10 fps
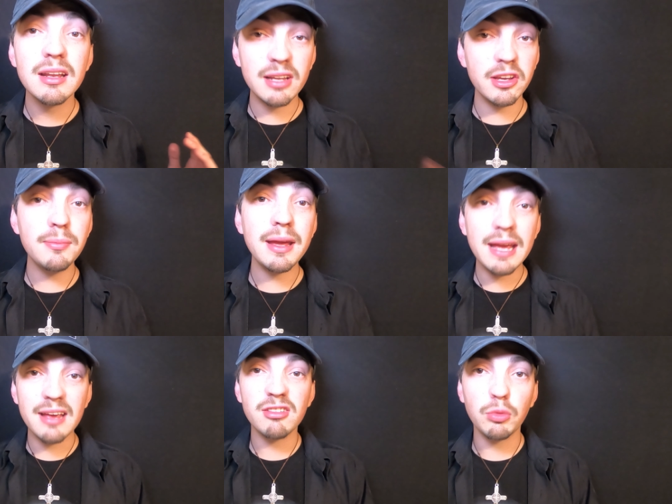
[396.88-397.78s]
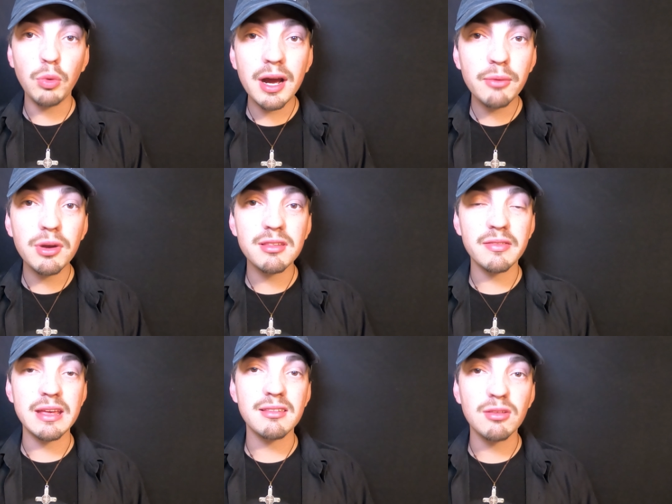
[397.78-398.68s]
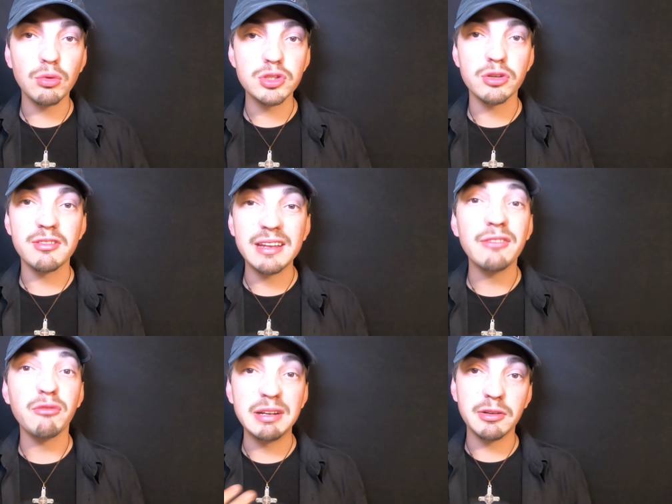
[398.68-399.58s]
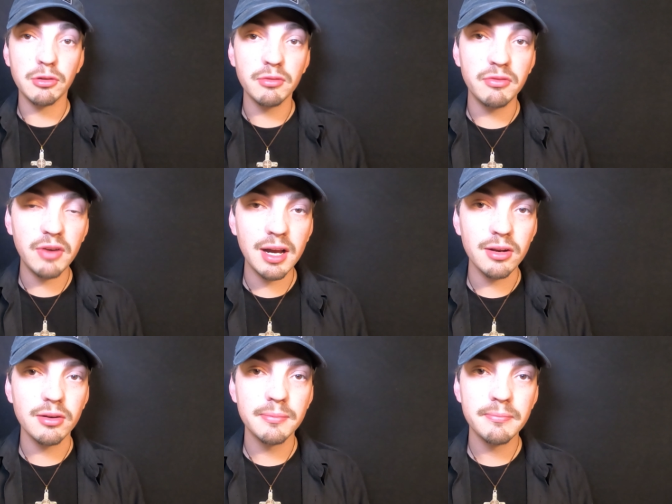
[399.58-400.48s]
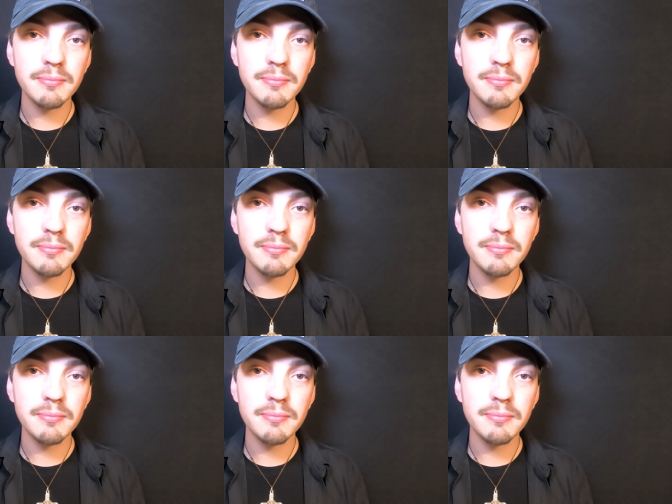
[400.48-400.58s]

Now you may ask, why was it that soldiers didn't return fire?